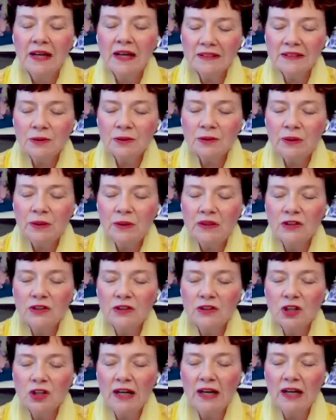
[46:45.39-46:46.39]
if I got to
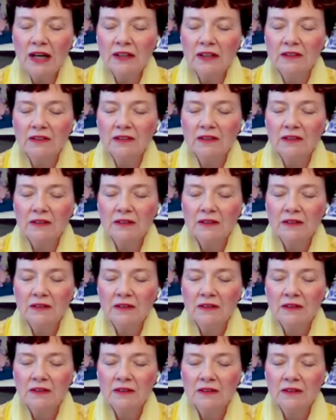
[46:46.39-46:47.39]
be the child?
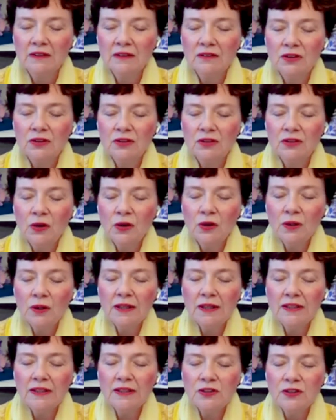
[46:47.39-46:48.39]

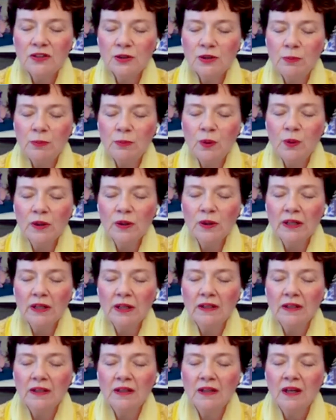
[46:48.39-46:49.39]
Totally
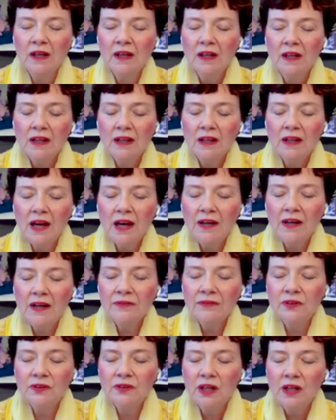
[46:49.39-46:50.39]
supported,
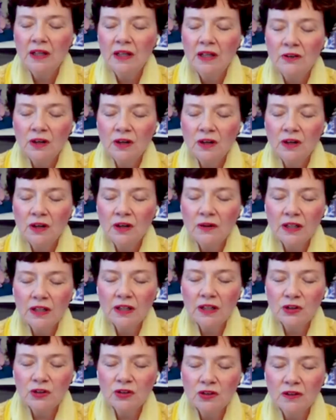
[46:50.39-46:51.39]
loved,
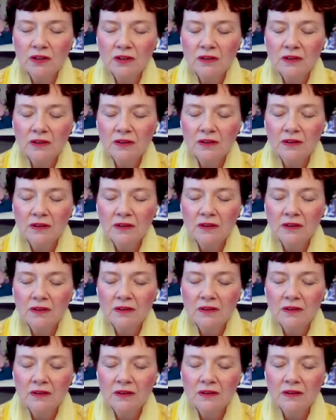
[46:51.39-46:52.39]
nourished.
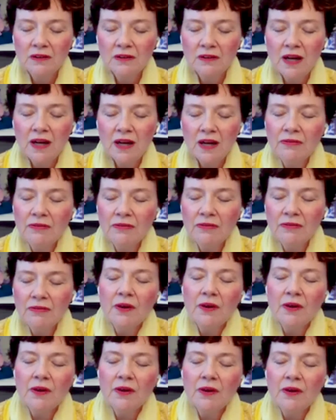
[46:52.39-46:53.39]

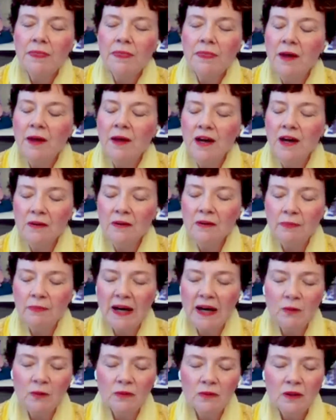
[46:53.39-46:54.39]
Never thought
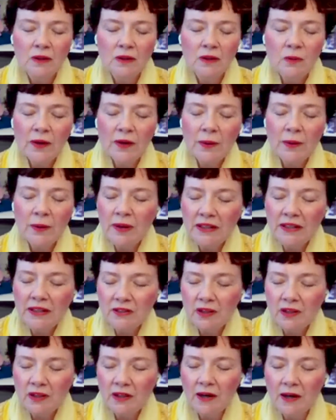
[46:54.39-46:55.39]
about
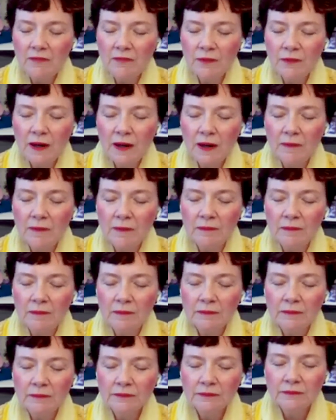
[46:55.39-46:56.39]
where the money's going to
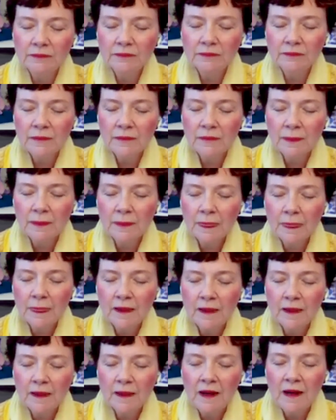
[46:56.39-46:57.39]
come from.
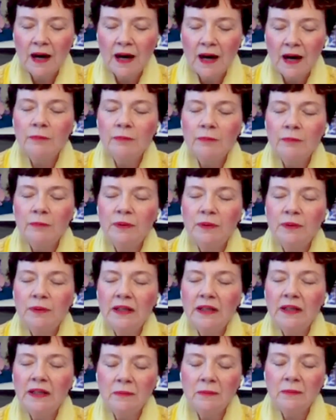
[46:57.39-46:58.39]

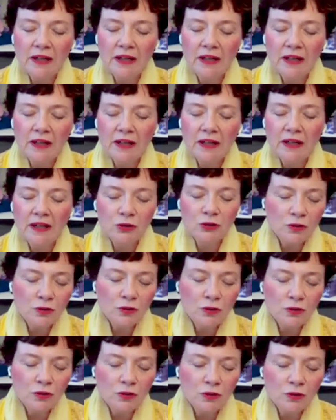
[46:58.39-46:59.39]
I am being
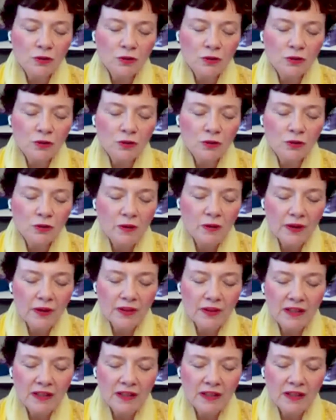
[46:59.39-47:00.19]
my true, authentic